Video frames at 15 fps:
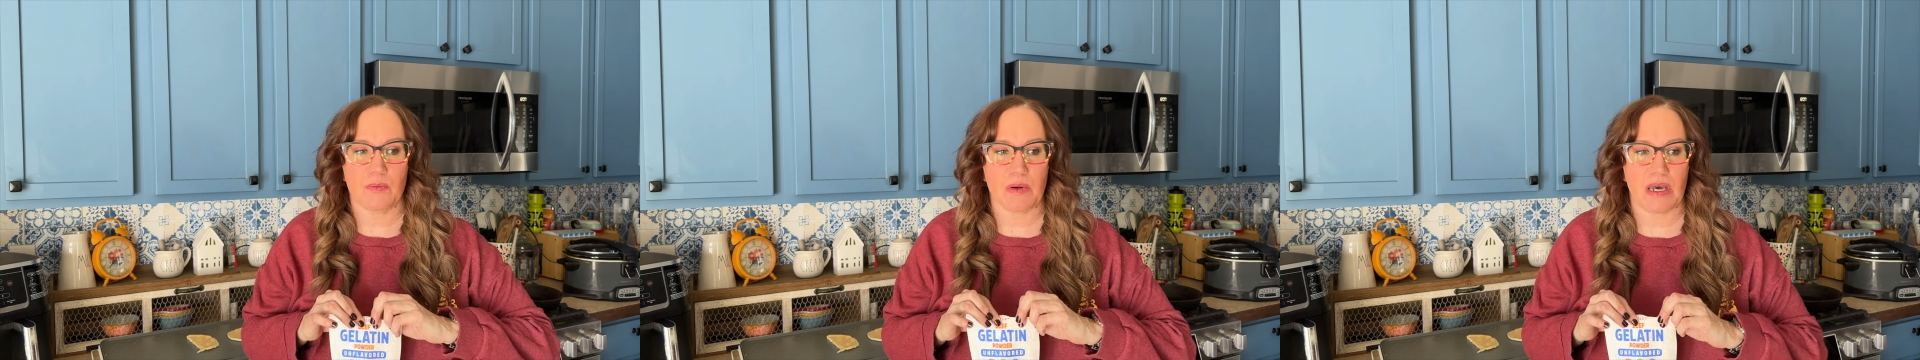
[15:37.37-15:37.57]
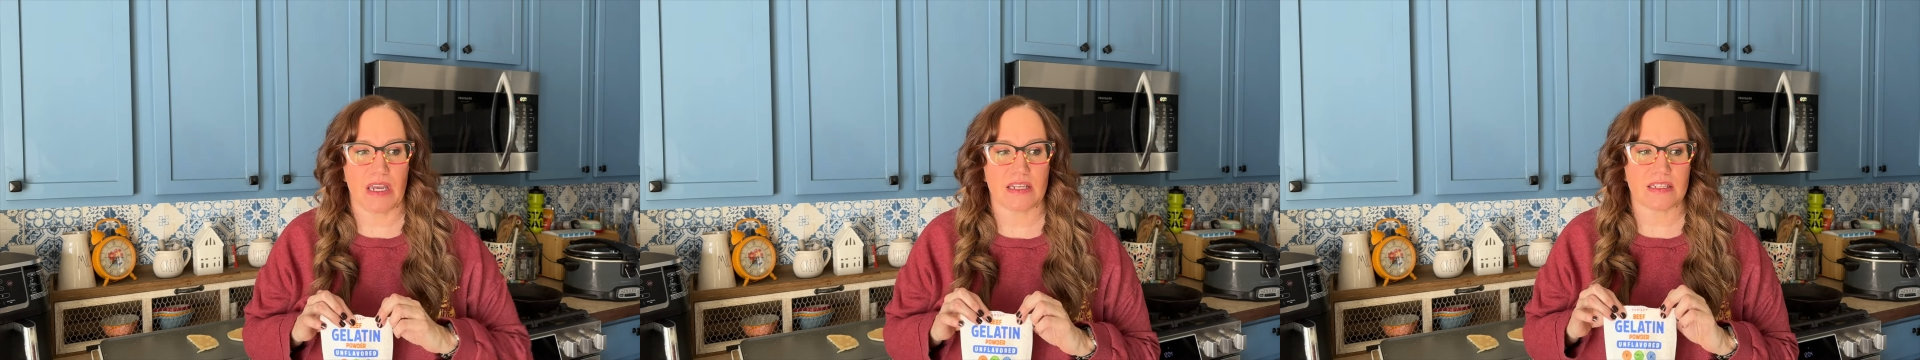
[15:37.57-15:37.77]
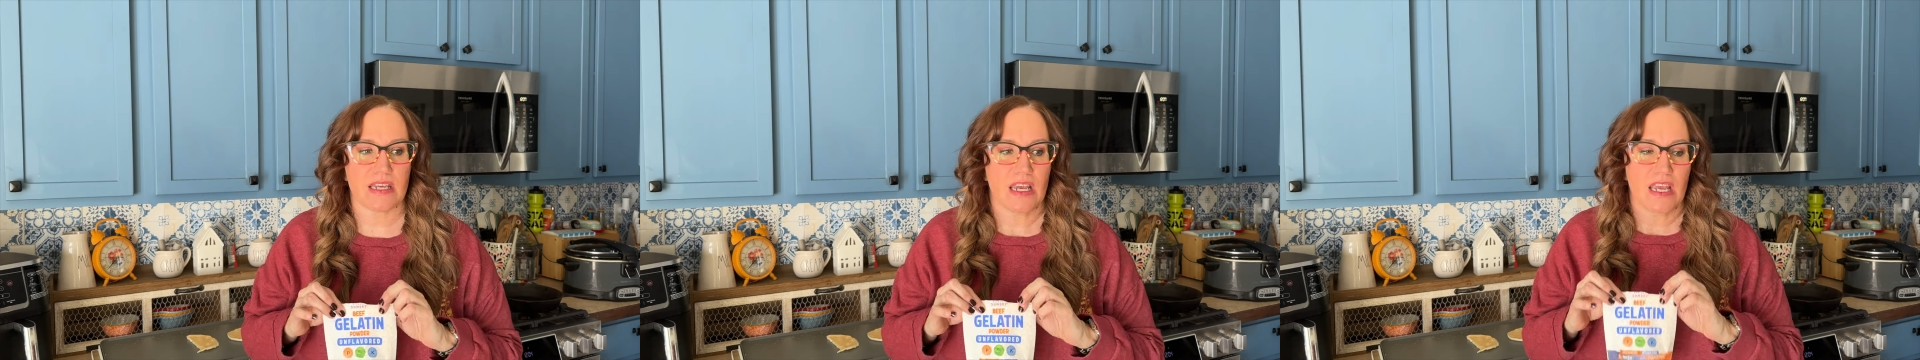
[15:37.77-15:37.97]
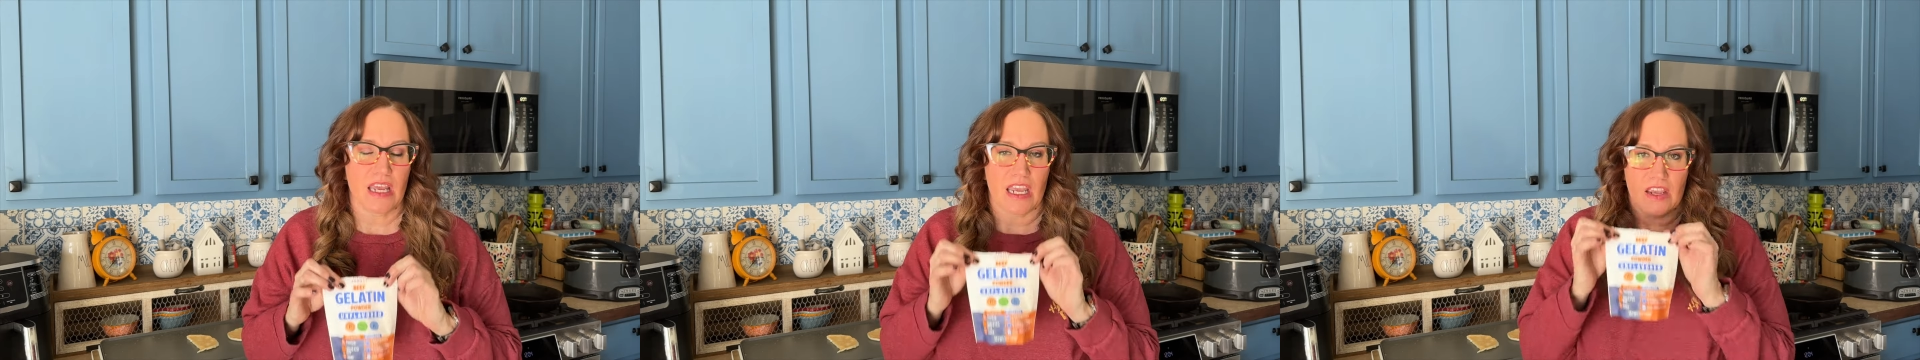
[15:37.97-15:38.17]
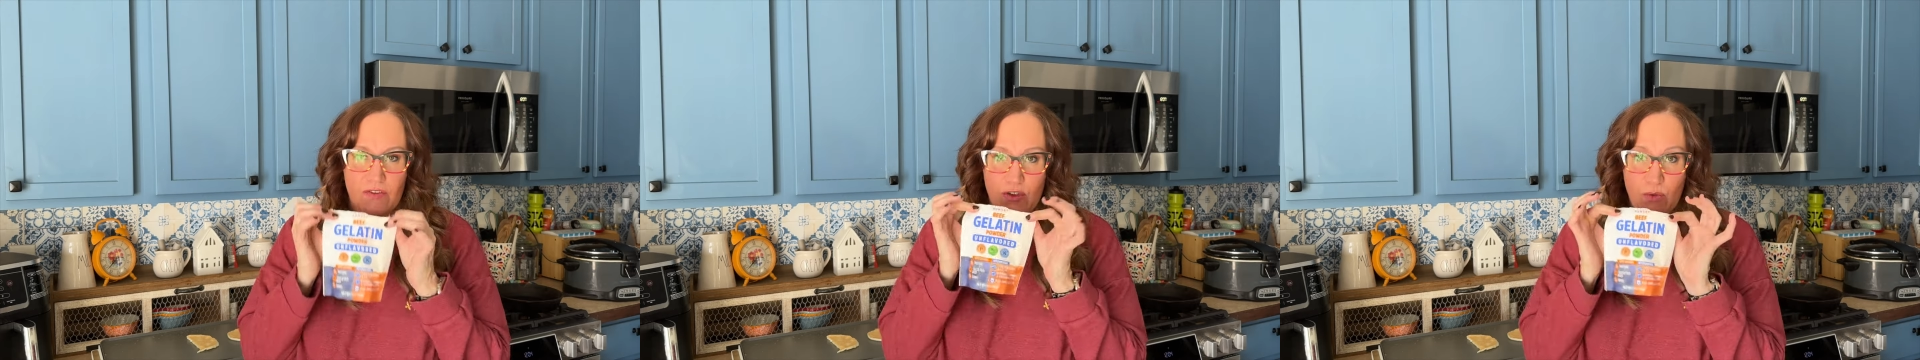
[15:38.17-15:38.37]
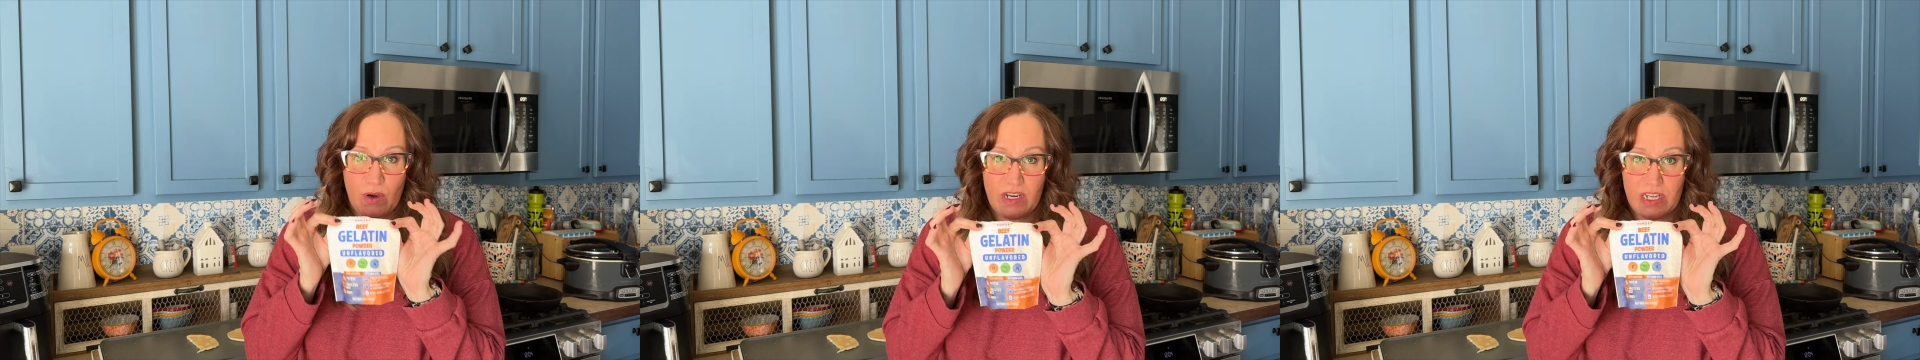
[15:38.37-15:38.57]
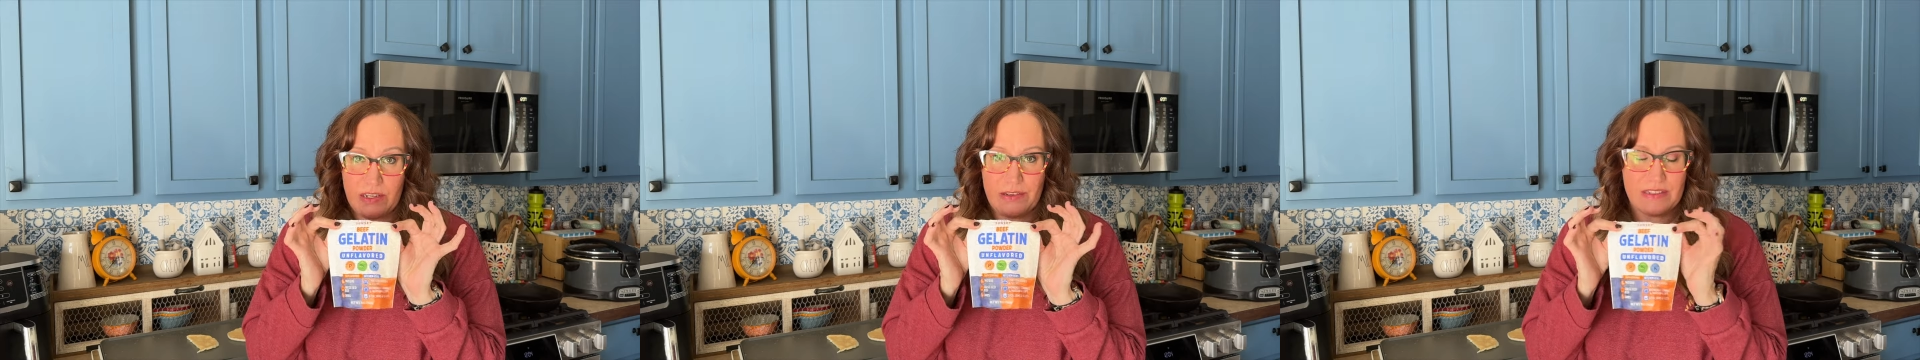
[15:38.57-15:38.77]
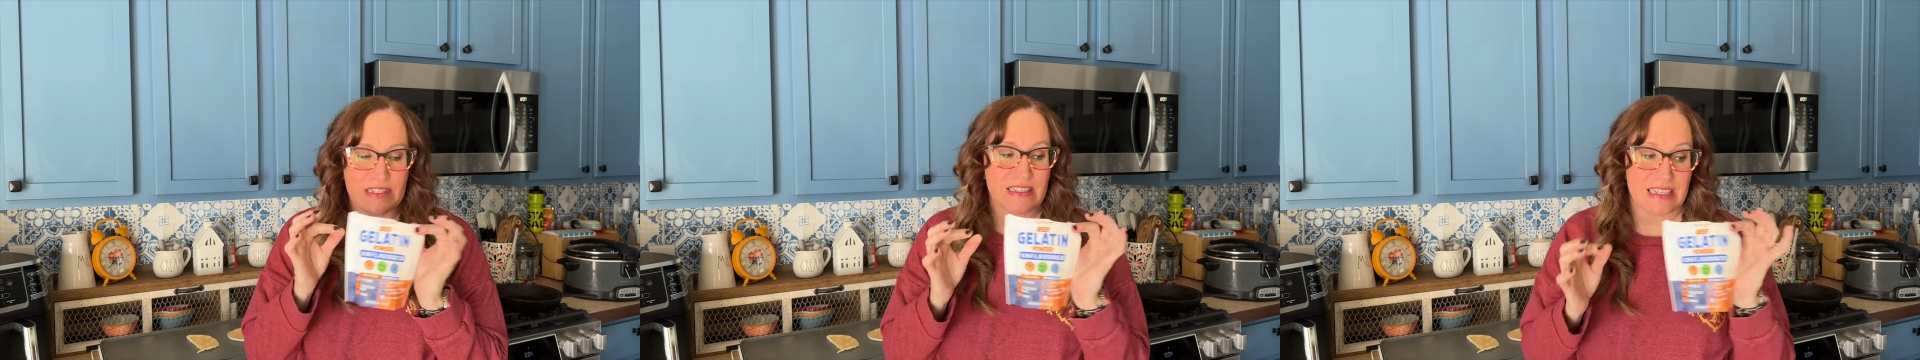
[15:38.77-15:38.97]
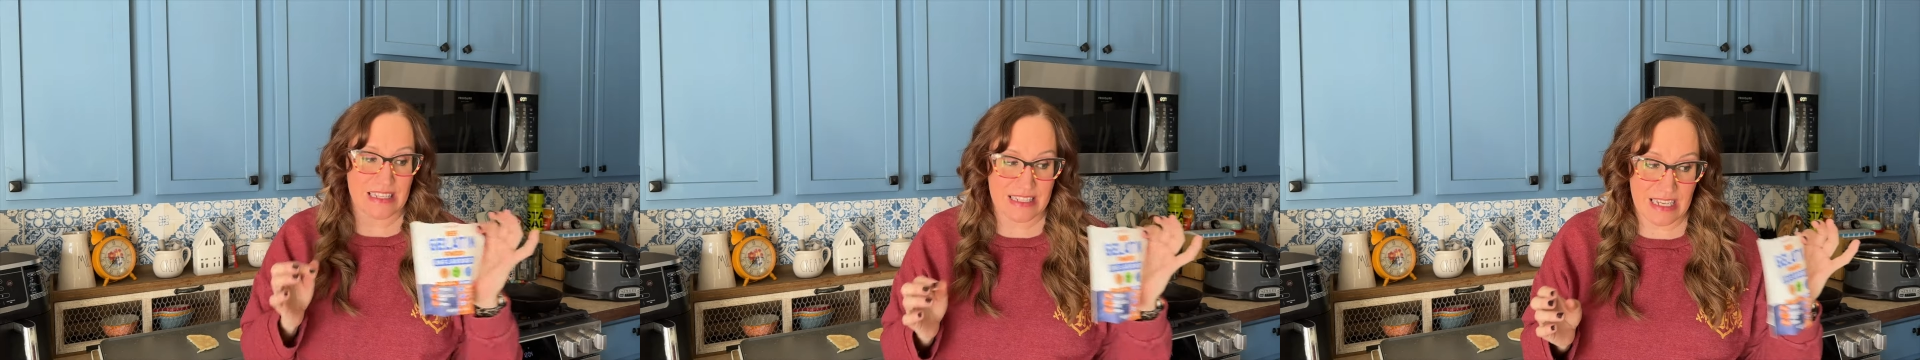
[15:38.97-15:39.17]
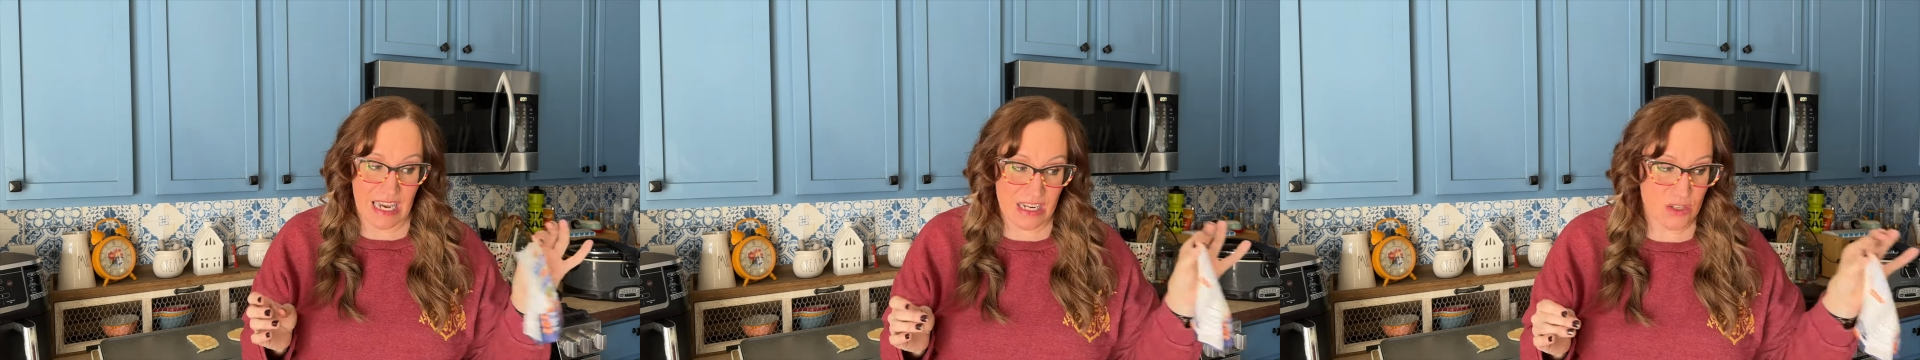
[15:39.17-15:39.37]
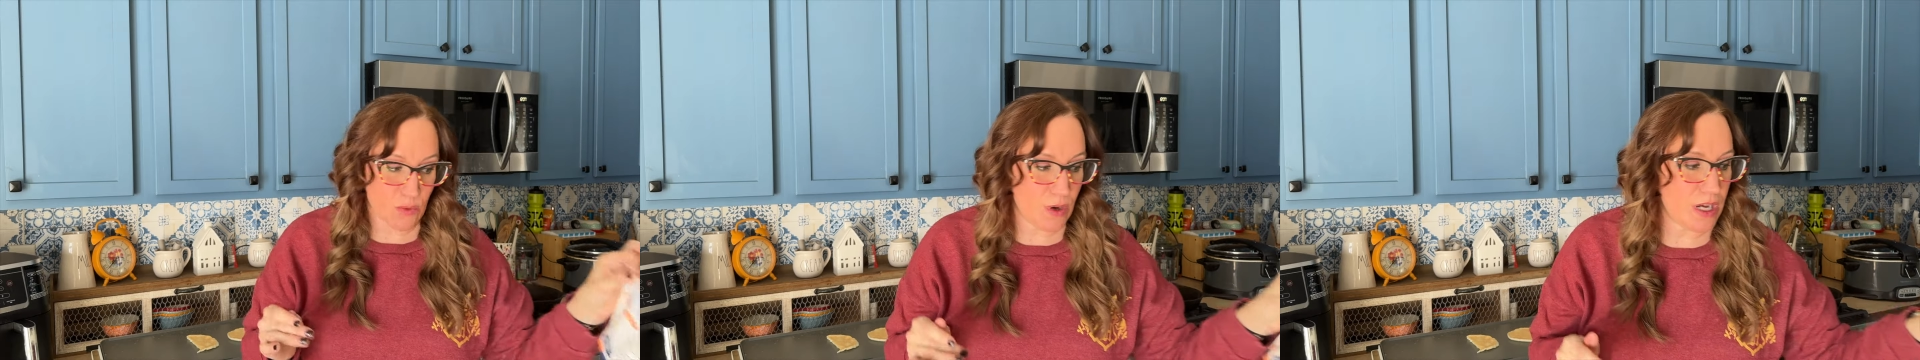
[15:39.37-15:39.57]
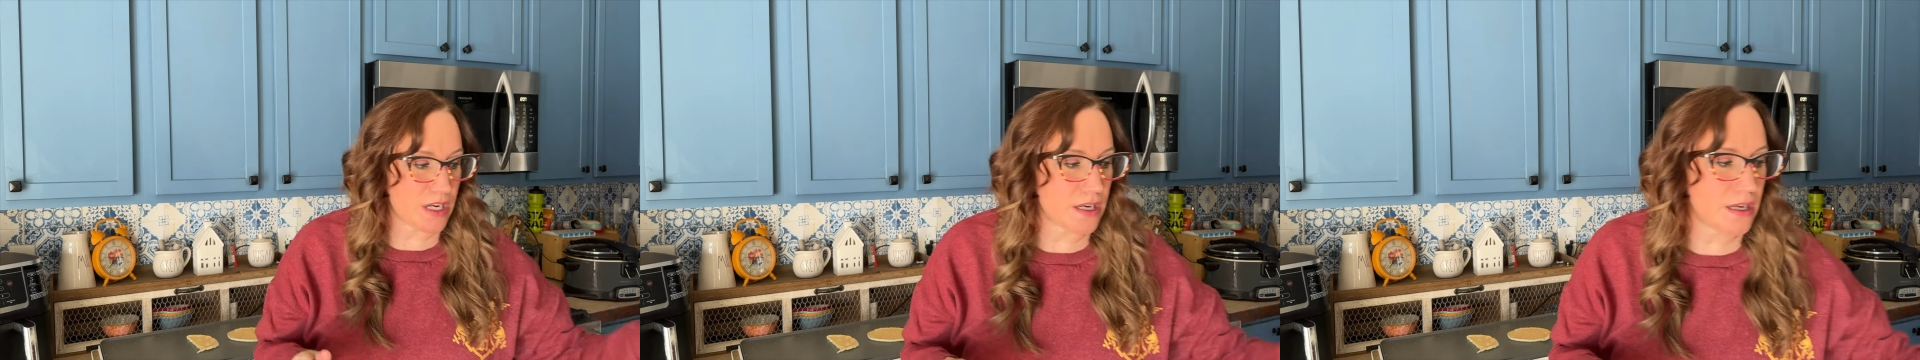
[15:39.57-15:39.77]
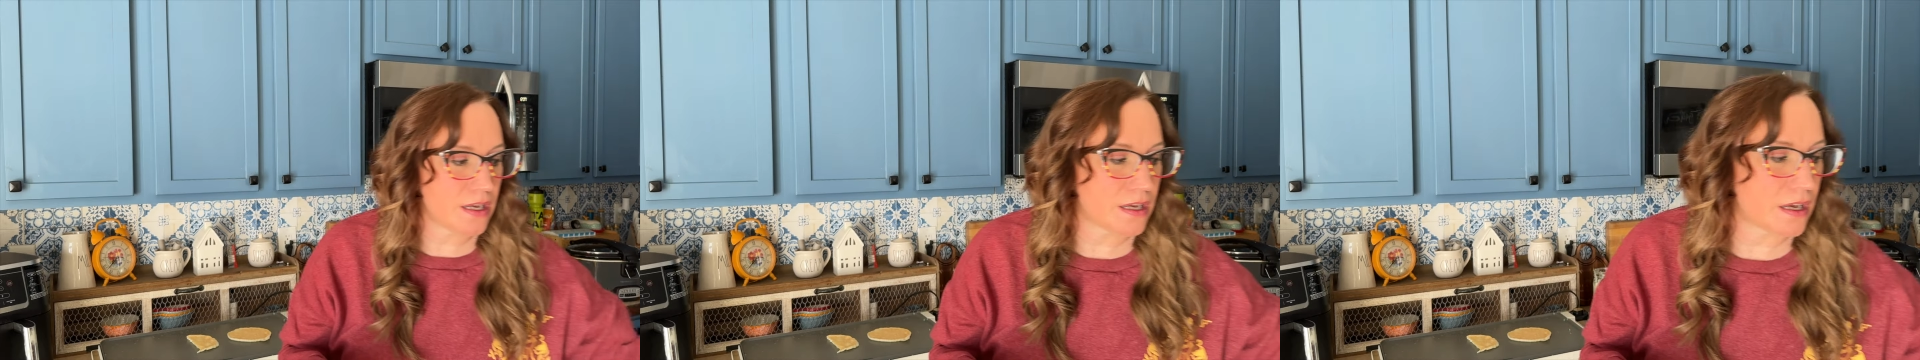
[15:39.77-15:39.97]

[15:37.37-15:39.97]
but if you want to use this exact one,